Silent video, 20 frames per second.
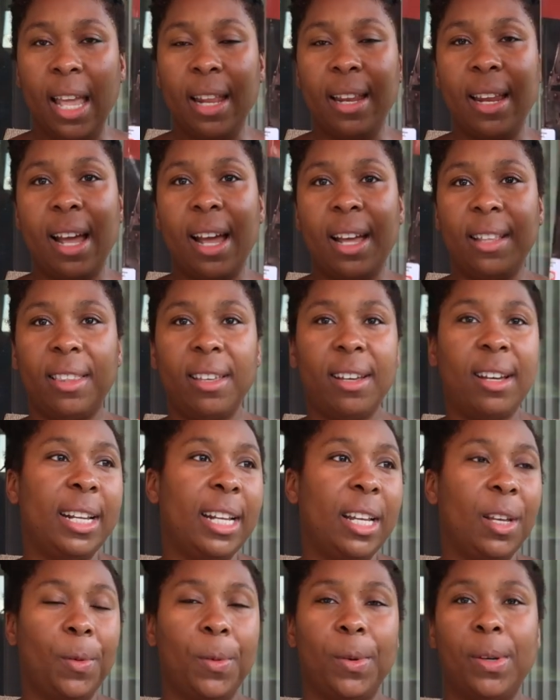Now I
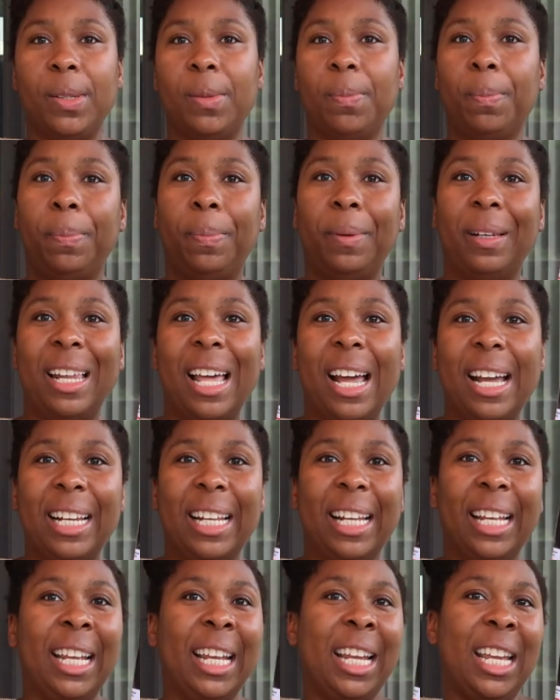thought it was
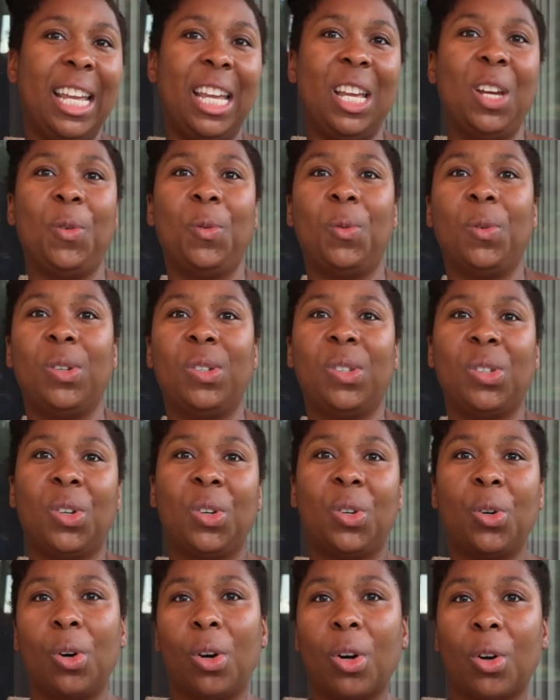bloody, it was
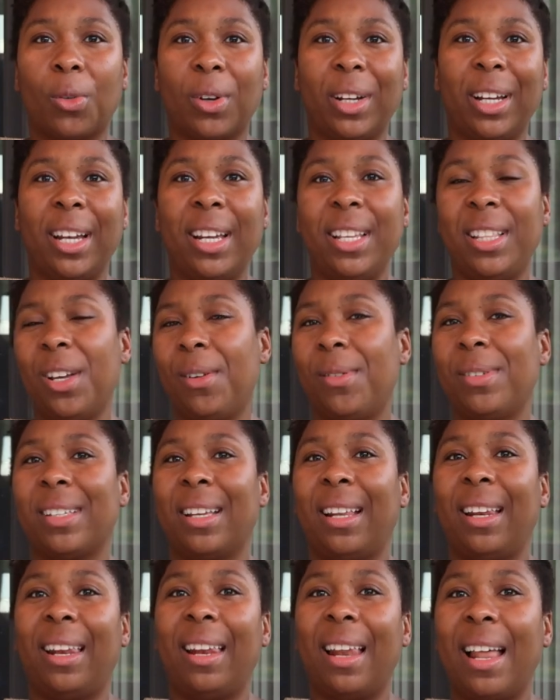gory, there was
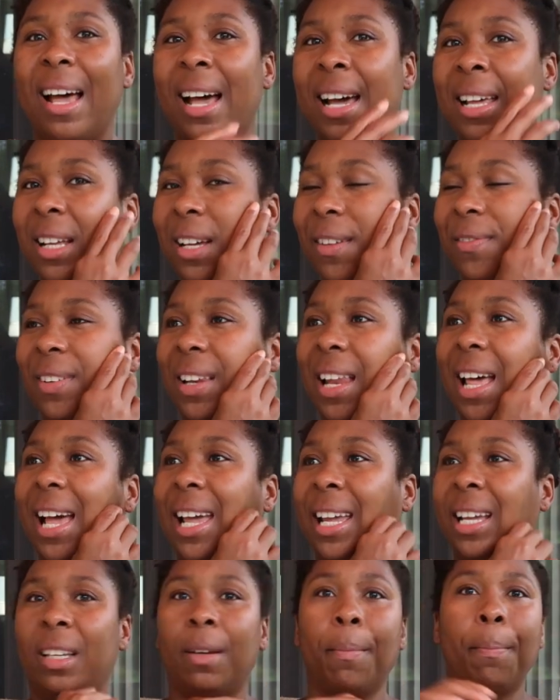a lot of
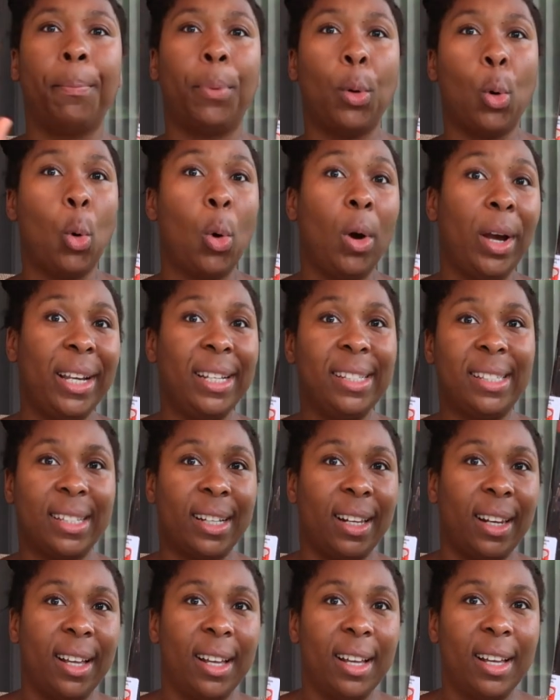like boys
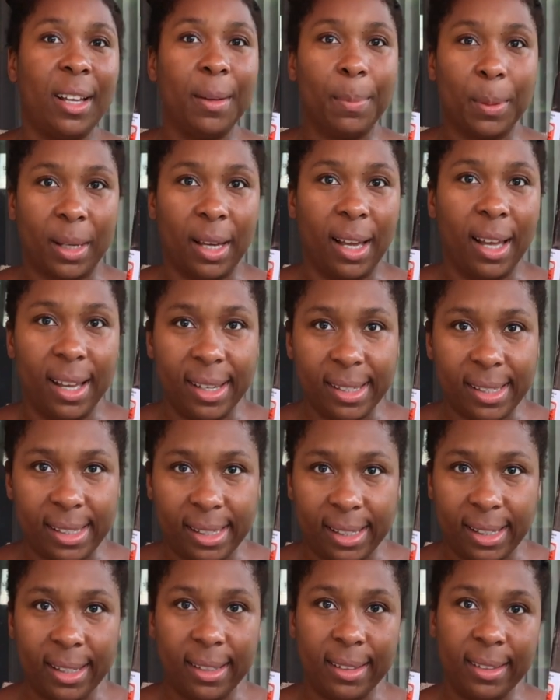club
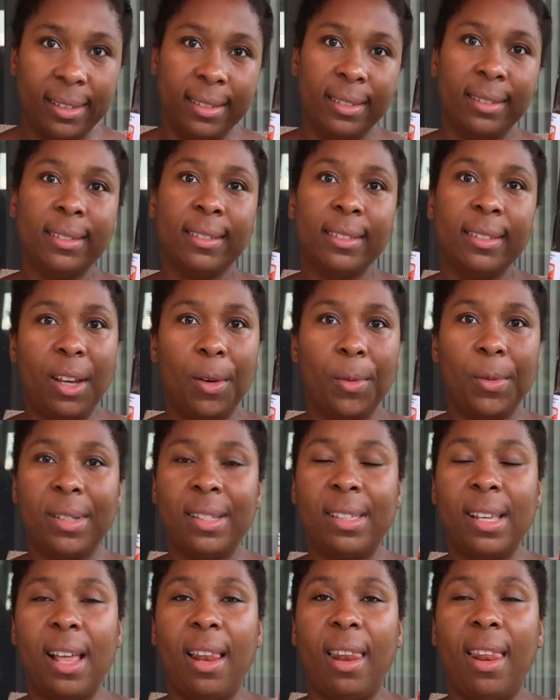cussing, there
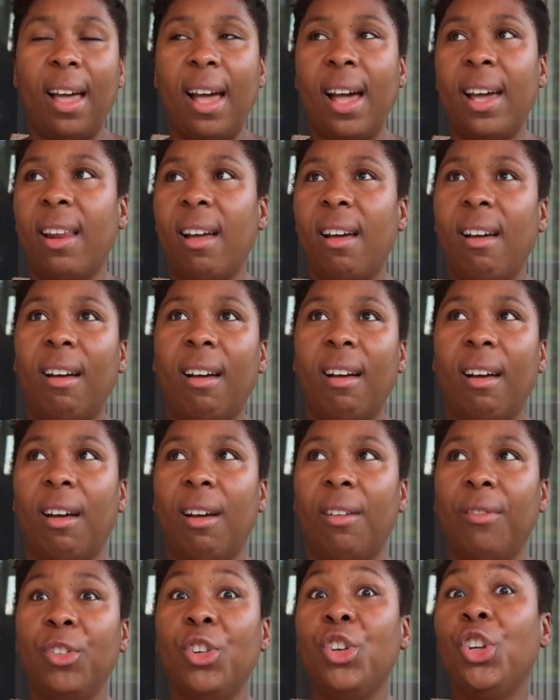was a lot
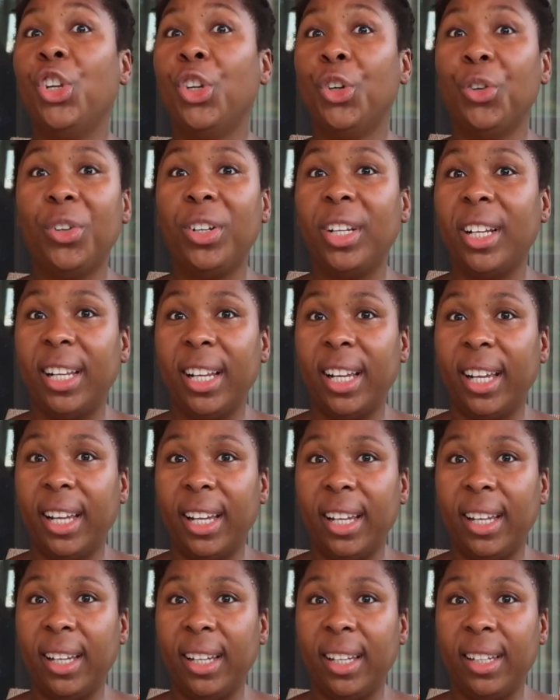of
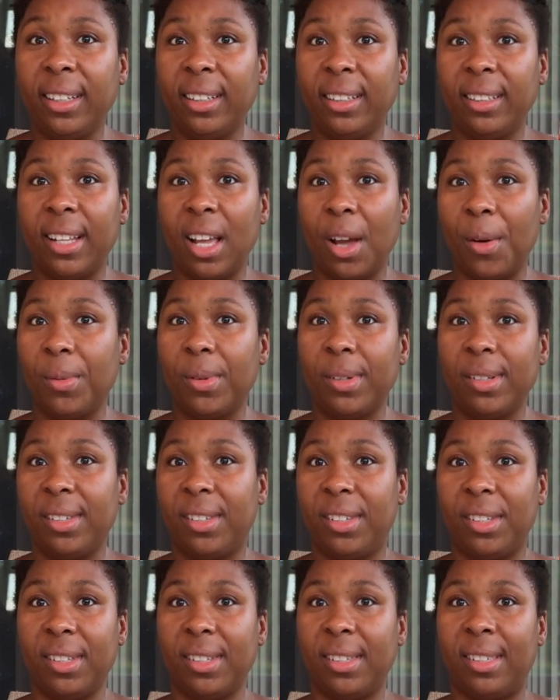nudity that
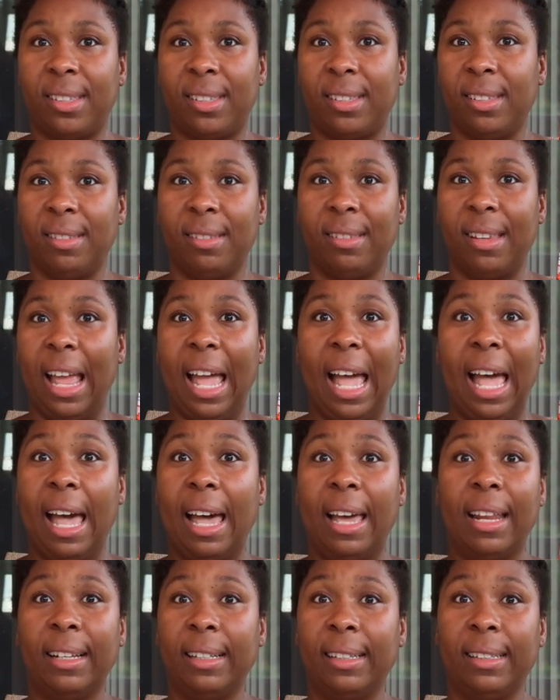was just
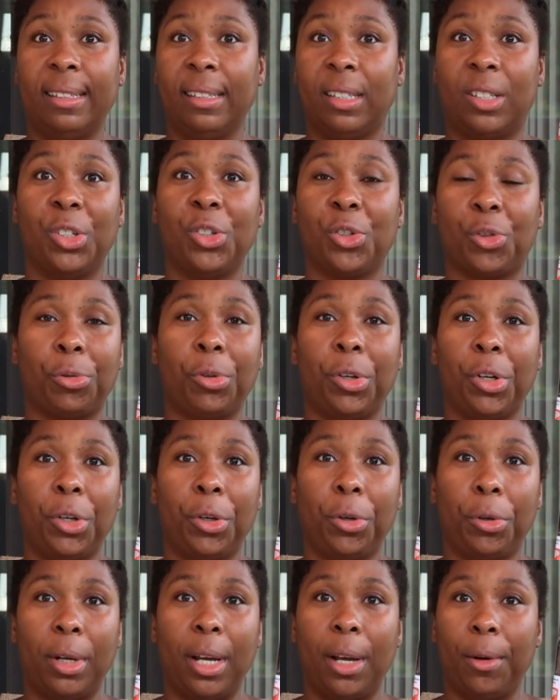out of the
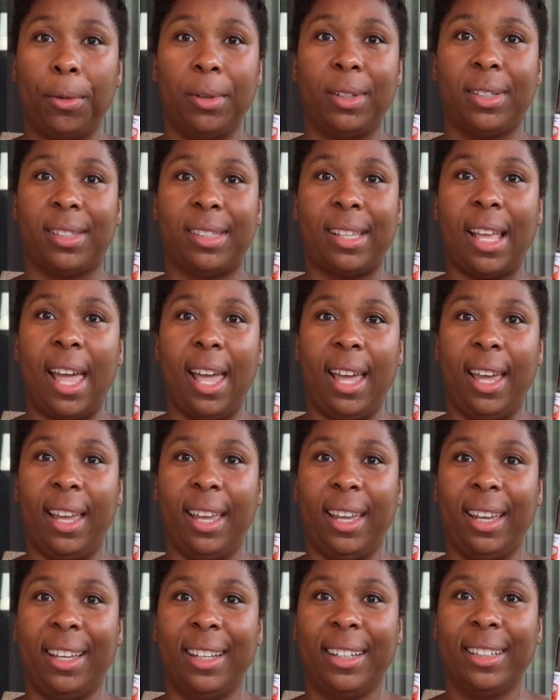control I will
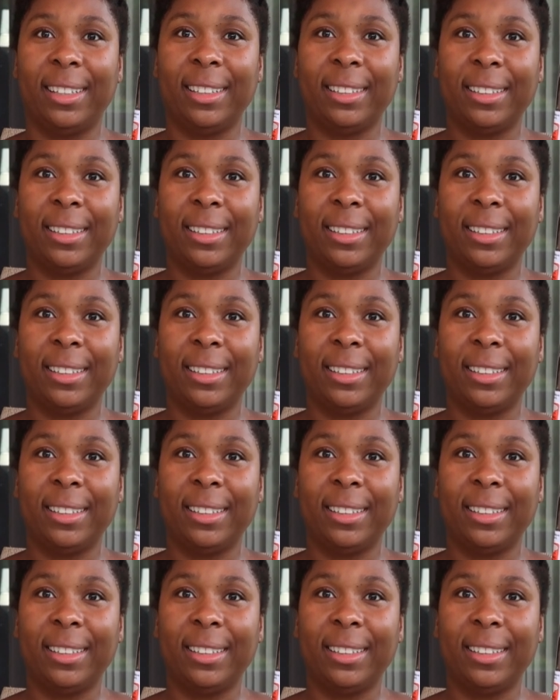say.